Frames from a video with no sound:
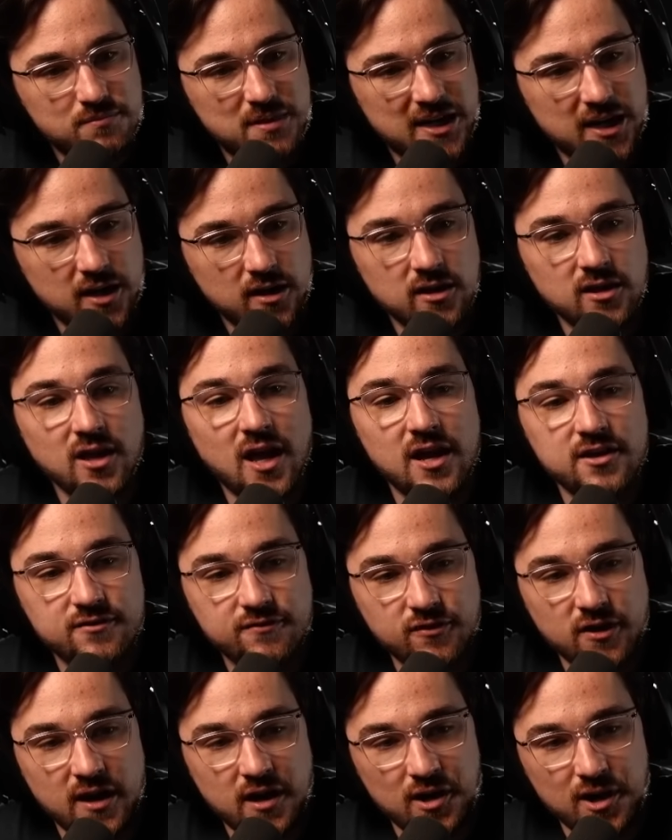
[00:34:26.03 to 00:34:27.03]
been a glut
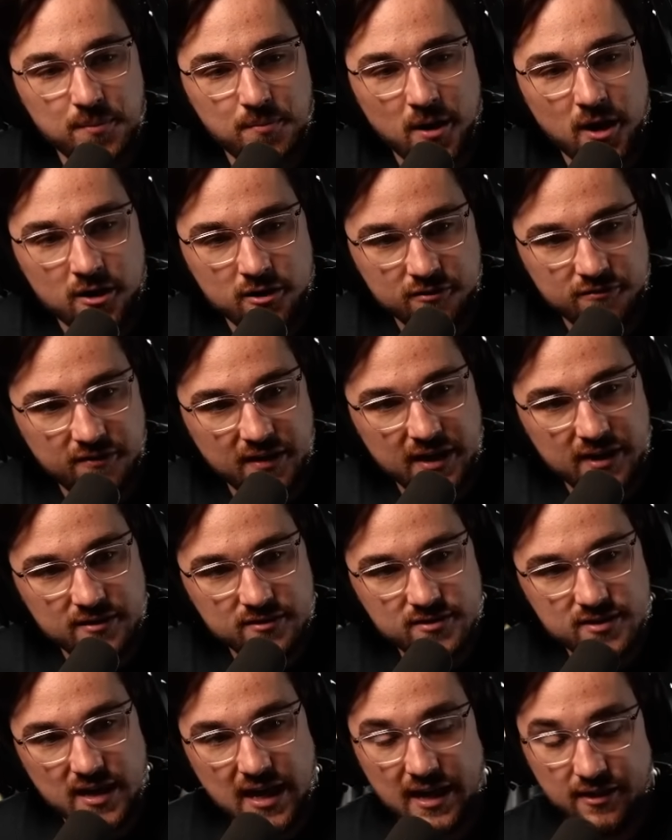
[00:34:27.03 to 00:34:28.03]
for Harry Potter fans.